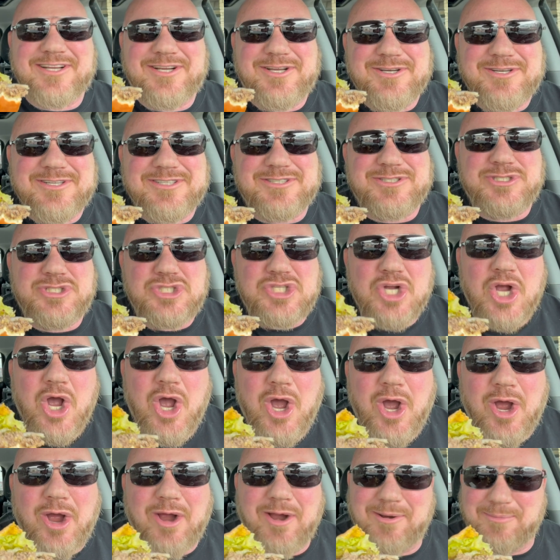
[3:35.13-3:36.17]
good
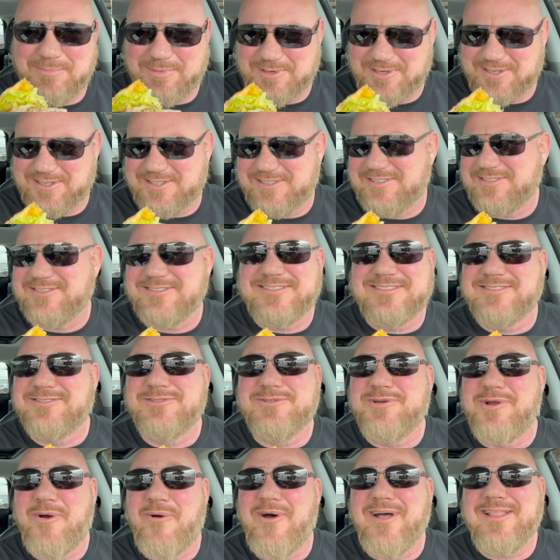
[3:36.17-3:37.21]
char burgers, because
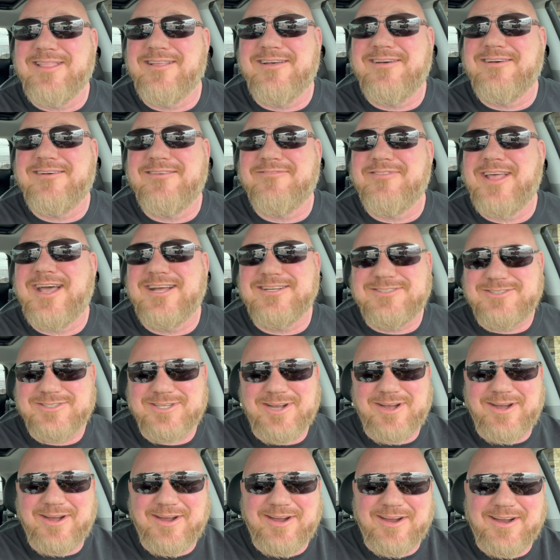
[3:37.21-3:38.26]
you know I love that
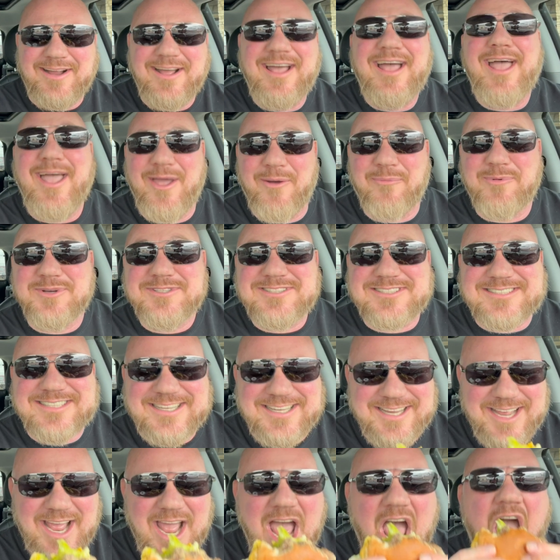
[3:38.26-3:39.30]
char. And we'll
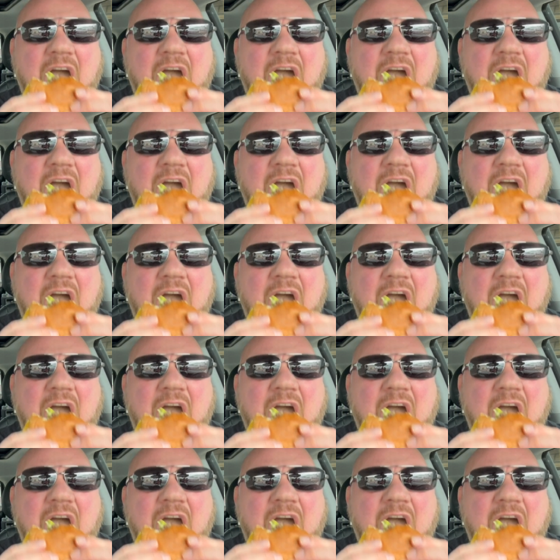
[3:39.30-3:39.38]
see you.